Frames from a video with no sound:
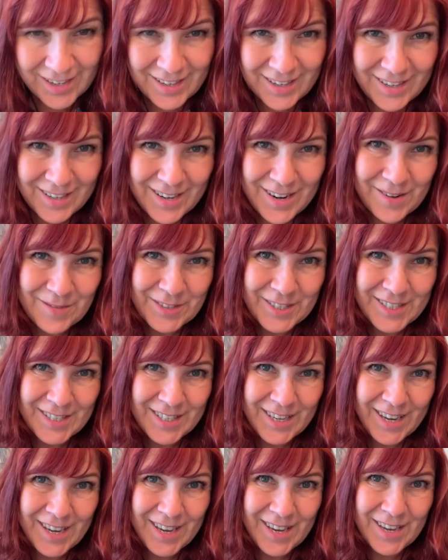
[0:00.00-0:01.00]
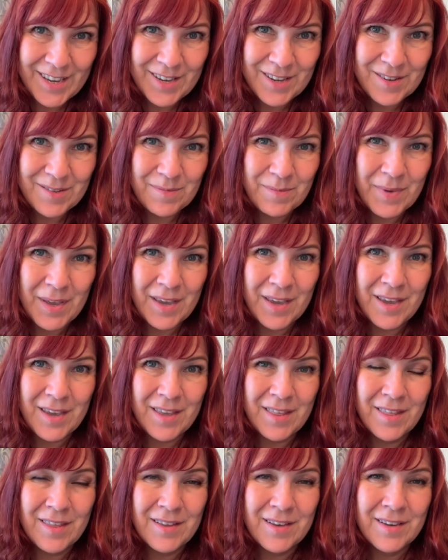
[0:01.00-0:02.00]
Namaste.
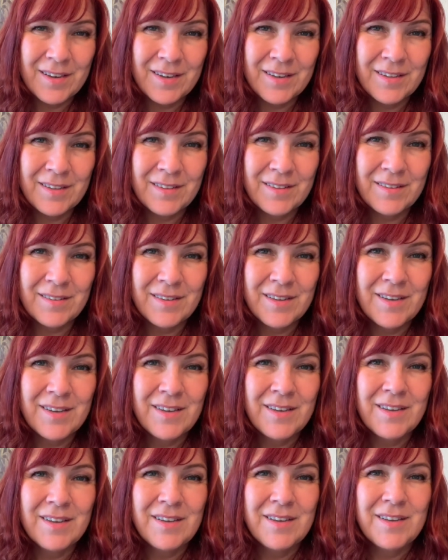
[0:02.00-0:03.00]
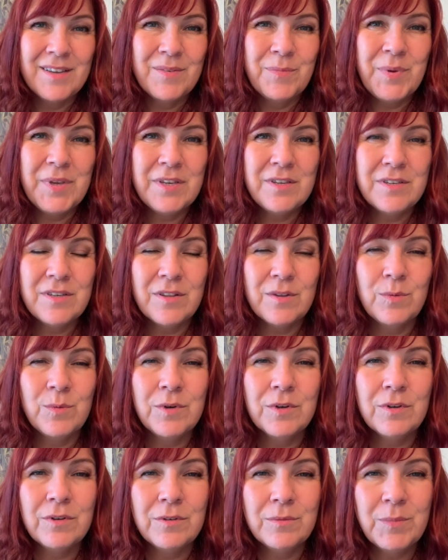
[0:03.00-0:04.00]
May the peace of the
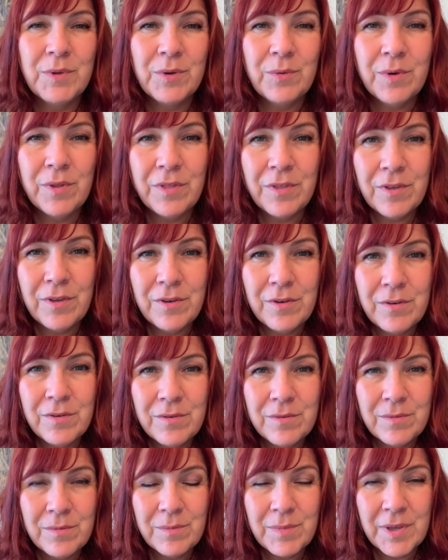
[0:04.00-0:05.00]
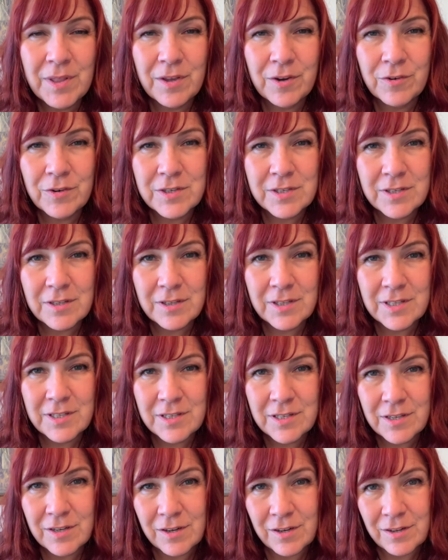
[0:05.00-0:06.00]
world be with you. May the crystalline
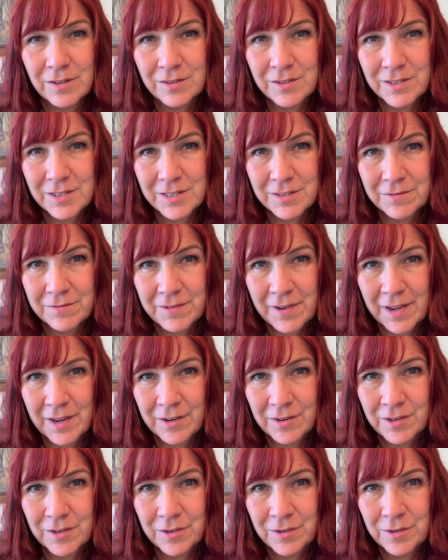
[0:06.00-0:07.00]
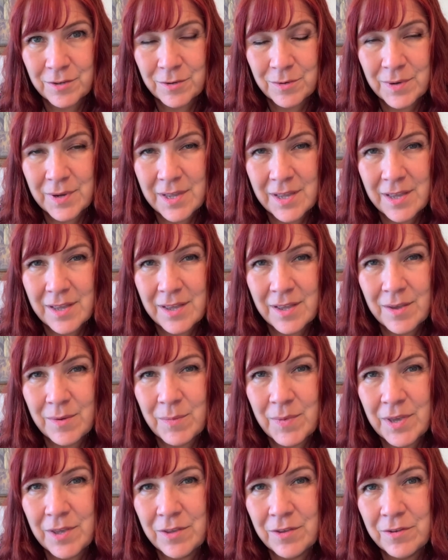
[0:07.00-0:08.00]
skulls find you.
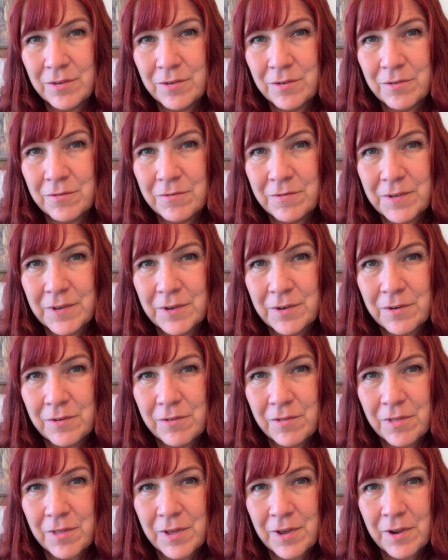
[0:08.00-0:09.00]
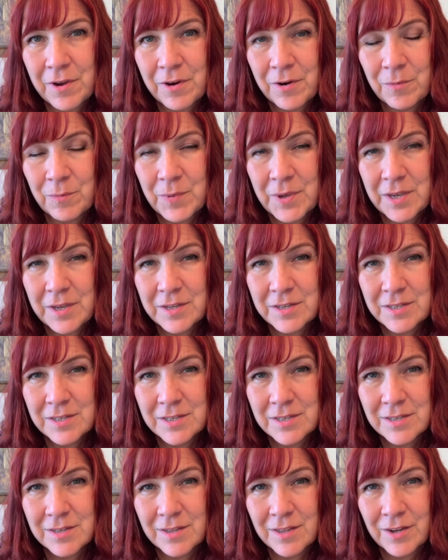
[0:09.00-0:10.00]
May you feel their
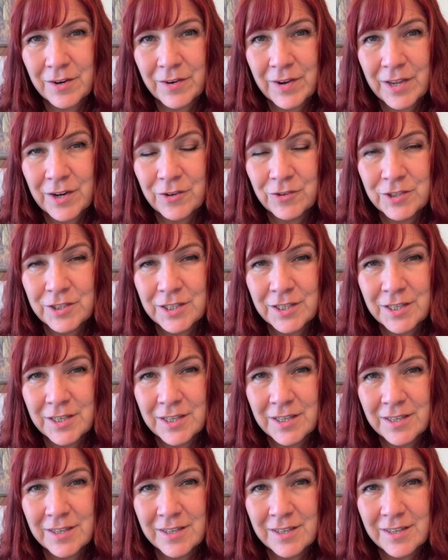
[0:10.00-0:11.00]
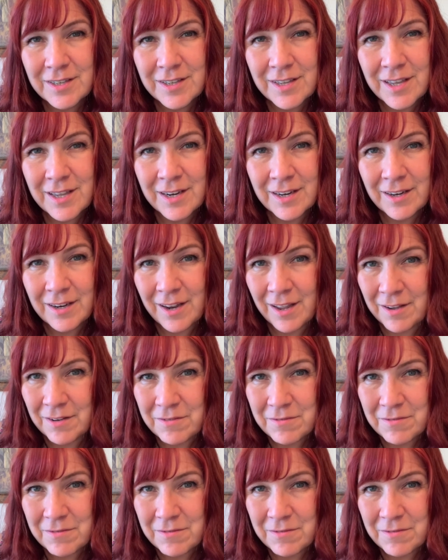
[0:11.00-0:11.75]
peace, their energy, and love.